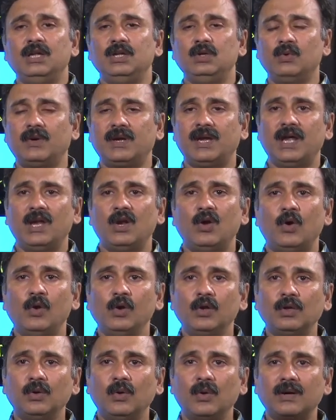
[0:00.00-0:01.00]
you can
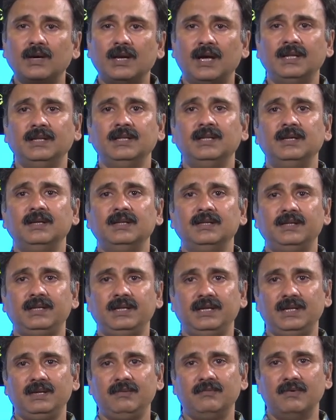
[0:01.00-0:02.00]
also run
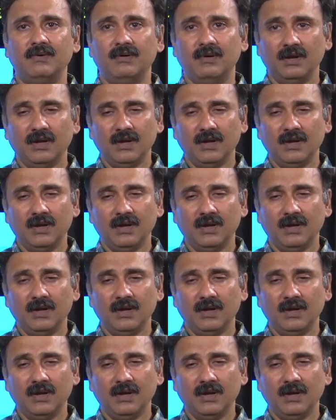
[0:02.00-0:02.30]
the